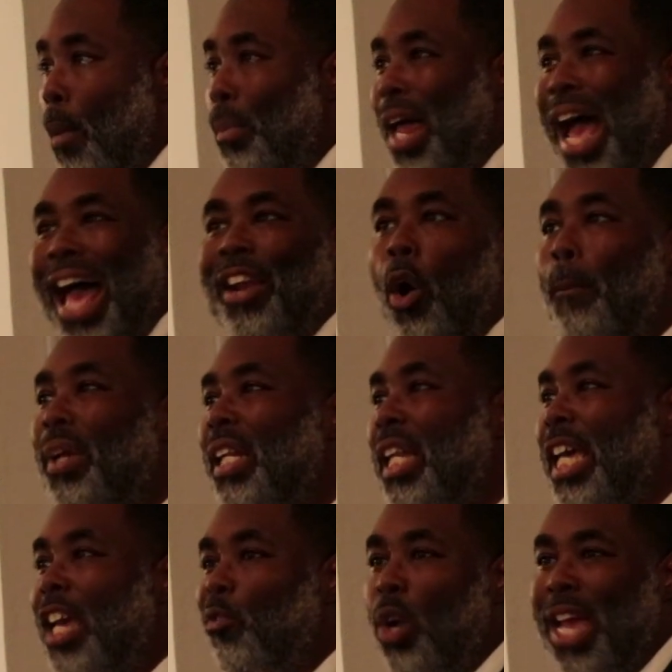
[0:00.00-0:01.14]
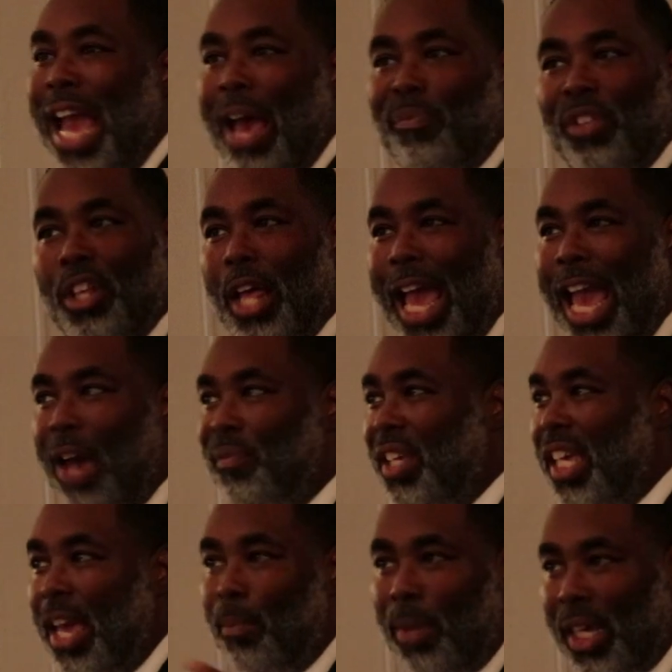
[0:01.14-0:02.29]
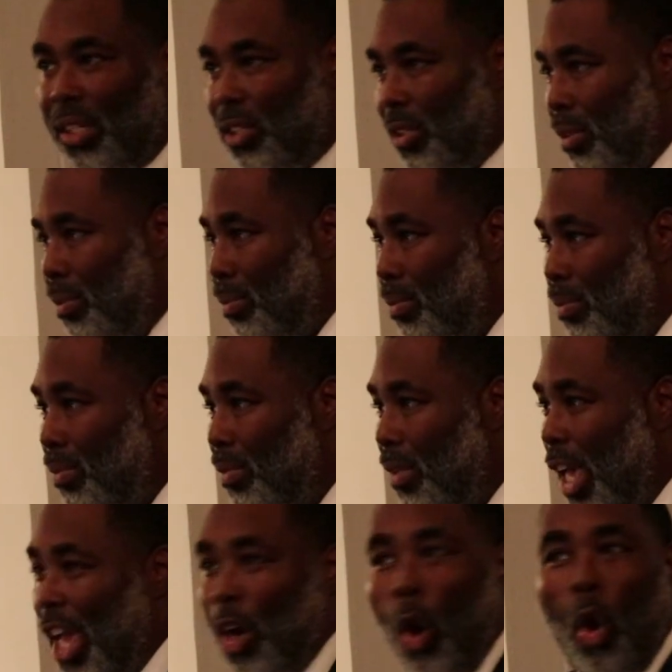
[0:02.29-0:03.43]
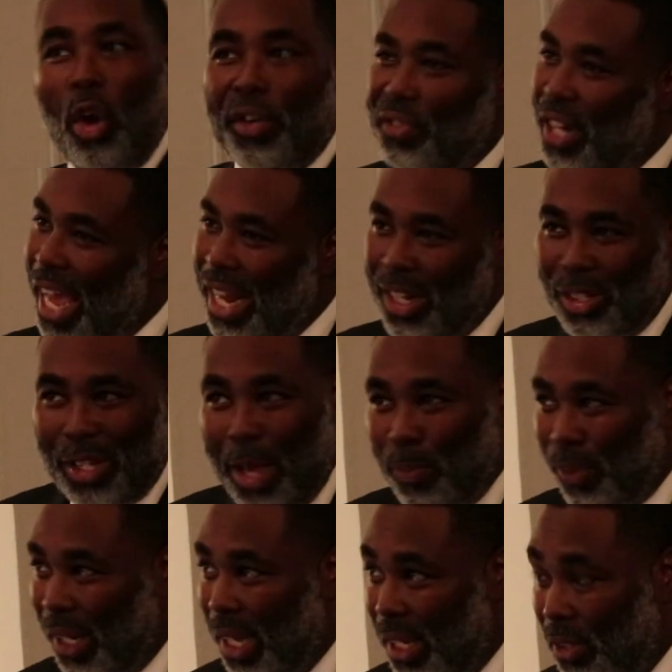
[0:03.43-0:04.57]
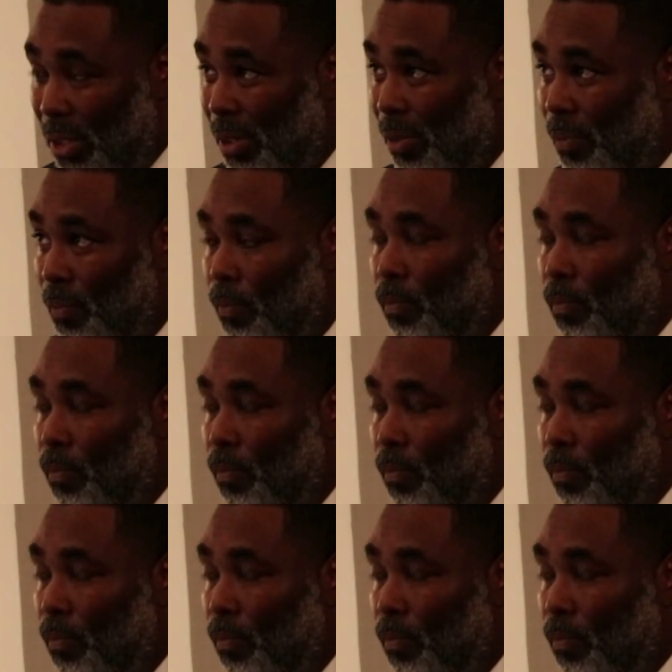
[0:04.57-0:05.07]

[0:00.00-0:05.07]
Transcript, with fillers: But I don't believe we have to have gimmicks in order for that to take place.